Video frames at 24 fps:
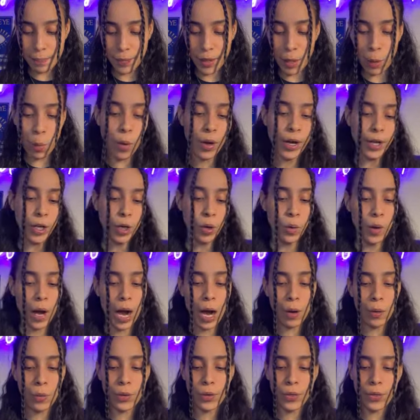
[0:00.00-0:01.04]
They want to go
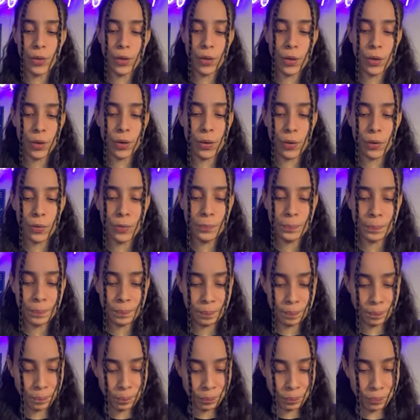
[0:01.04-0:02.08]
out with you.
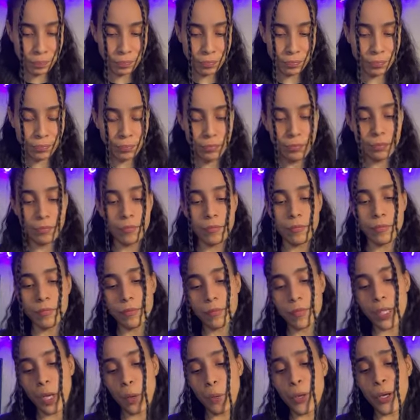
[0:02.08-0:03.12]

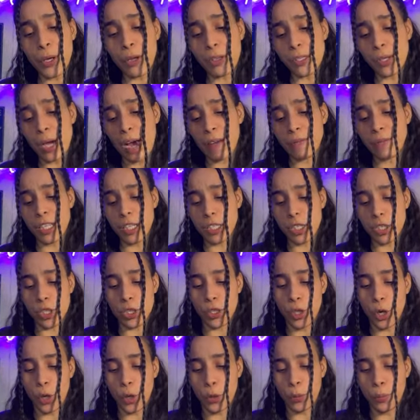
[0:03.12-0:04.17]
We also have the
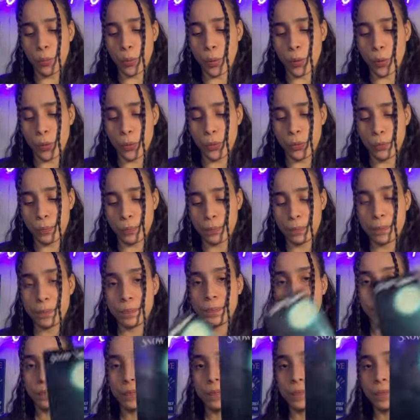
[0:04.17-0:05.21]
snow moon.
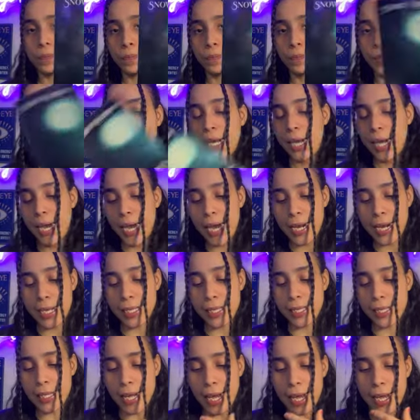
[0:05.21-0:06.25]
And it
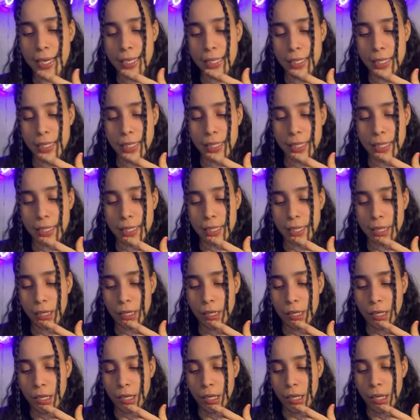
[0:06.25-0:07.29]
says...
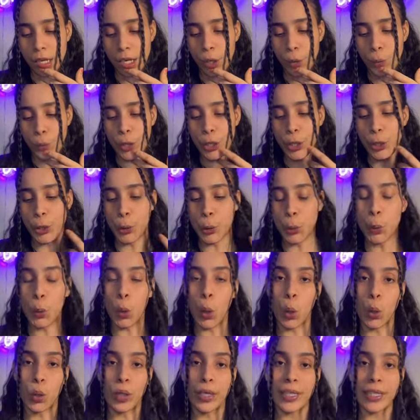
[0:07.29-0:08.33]

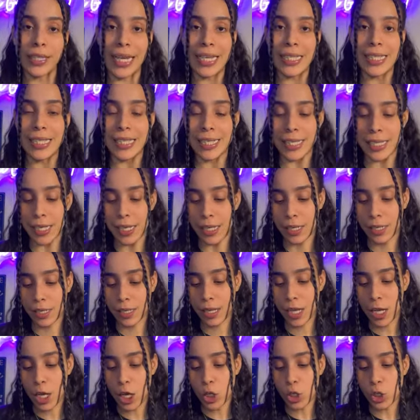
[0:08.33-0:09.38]
renewal, cleansing,
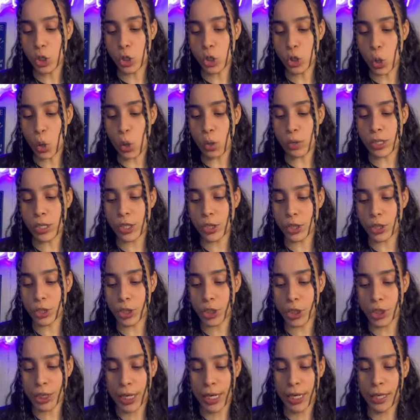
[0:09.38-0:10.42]
soul
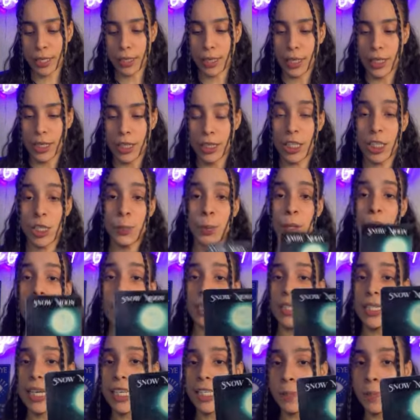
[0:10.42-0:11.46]
searching. This
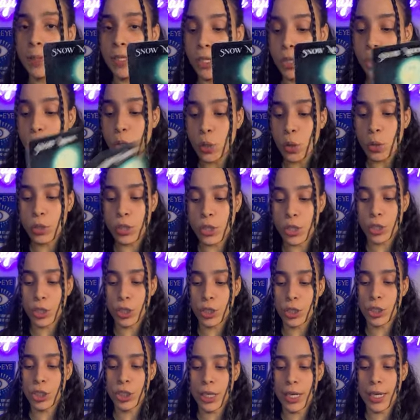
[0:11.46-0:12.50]
person has been soul
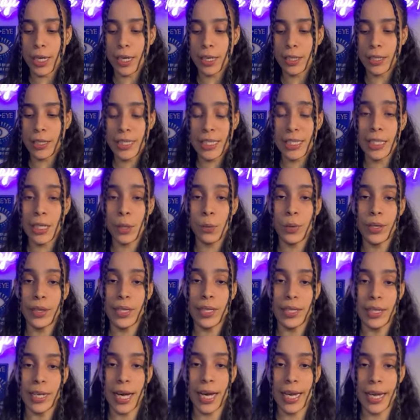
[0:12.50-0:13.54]
searching, dealing with
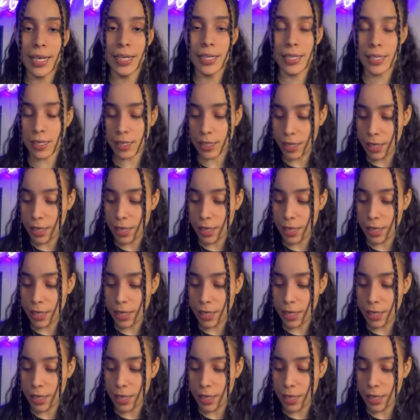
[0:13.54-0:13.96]
the night,